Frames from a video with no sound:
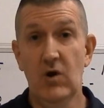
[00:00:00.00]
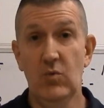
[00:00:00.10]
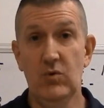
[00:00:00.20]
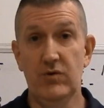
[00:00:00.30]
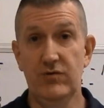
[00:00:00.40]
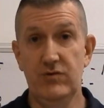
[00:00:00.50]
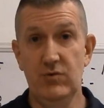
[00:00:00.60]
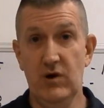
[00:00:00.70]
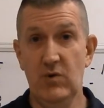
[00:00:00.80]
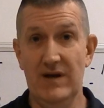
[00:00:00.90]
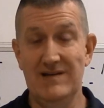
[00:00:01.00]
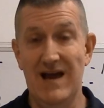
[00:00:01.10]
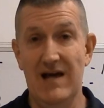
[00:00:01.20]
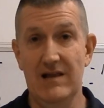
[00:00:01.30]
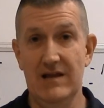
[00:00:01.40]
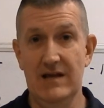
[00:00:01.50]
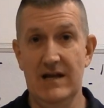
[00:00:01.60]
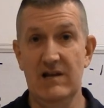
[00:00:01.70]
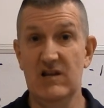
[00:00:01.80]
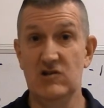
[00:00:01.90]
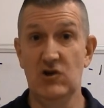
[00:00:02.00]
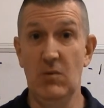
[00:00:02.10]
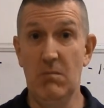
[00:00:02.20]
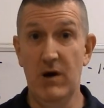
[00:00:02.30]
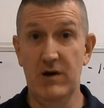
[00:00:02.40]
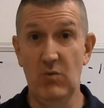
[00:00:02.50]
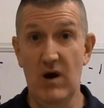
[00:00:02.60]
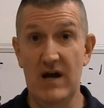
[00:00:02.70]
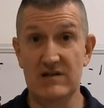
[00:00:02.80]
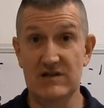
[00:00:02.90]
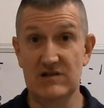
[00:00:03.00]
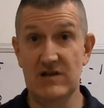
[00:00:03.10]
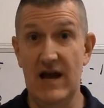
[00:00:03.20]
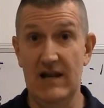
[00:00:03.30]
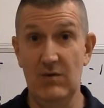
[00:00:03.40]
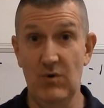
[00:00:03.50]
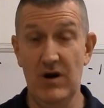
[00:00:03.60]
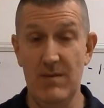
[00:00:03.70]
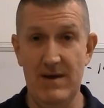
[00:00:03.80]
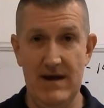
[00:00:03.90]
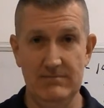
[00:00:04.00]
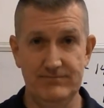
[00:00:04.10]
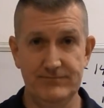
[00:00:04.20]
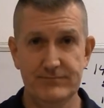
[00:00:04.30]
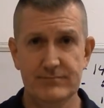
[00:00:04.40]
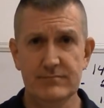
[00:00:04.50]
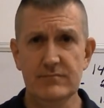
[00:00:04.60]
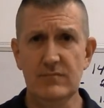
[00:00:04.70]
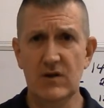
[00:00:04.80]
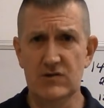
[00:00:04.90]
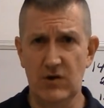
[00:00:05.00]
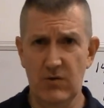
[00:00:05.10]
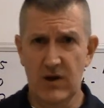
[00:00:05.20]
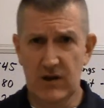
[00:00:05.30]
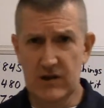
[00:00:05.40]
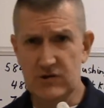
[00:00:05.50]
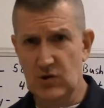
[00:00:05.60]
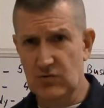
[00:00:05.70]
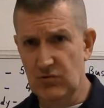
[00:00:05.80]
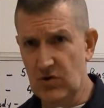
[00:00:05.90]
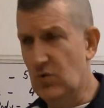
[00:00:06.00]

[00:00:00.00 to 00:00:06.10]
we'll do a quick tally and I'll let you know money wise exactly where I'm at. So let's look real